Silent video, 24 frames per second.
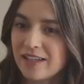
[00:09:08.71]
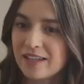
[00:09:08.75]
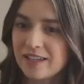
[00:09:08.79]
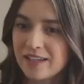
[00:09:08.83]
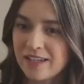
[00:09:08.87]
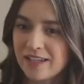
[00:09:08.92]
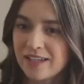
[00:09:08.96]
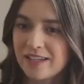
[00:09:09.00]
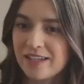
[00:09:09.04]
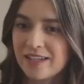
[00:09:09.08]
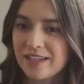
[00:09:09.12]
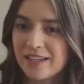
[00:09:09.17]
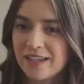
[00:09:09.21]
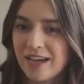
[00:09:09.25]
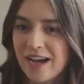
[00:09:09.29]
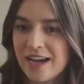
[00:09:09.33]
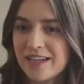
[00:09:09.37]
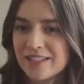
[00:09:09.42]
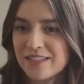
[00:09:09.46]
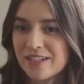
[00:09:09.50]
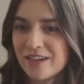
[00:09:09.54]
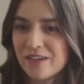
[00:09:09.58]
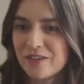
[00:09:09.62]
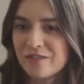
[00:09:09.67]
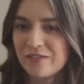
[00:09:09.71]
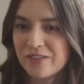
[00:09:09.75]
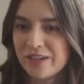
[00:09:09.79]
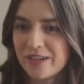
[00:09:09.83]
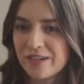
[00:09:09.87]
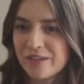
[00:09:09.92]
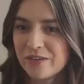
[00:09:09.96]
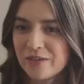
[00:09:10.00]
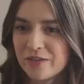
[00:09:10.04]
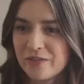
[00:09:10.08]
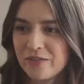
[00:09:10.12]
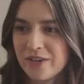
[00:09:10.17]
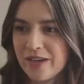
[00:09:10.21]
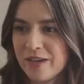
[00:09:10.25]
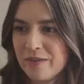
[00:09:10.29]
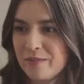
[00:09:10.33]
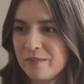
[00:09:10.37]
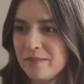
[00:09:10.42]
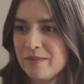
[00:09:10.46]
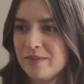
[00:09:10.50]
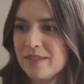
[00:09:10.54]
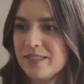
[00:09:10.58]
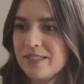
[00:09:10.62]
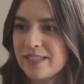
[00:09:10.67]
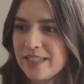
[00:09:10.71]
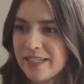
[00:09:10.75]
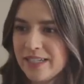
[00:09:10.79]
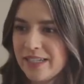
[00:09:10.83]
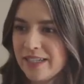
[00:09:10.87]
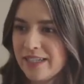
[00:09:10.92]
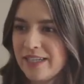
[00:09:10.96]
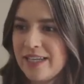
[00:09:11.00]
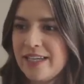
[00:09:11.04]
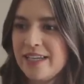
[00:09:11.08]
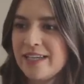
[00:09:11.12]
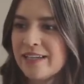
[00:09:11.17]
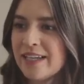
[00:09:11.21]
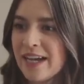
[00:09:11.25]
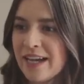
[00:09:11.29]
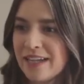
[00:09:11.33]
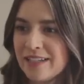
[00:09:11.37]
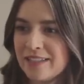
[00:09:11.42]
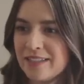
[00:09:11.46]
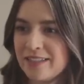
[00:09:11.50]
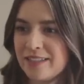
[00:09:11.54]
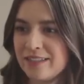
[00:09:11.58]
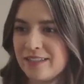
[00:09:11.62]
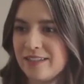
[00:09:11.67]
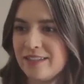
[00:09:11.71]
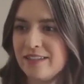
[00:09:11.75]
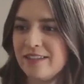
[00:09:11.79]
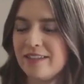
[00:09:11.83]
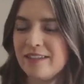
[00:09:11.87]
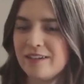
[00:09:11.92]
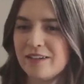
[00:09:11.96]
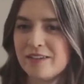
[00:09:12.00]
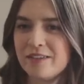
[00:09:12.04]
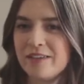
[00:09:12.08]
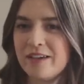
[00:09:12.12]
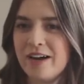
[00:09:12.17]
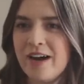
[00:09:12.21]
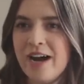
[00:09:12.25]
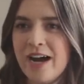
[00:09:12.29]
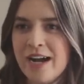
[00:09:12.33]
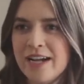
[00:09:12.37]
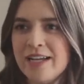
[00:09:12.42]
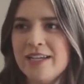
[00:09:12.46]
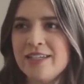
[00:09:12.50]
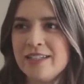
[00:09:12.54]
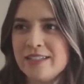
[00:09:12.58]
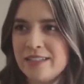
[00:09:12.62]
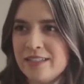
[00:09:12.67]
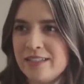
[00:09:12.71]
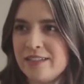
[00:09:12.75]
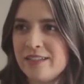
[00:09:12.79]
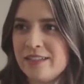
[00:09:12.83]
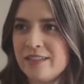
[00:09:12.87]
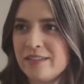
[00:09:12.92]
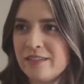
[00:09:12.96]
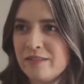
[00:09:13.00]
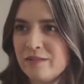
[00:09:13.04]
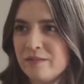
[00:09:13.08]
He I saw a video of him singing. He has the highest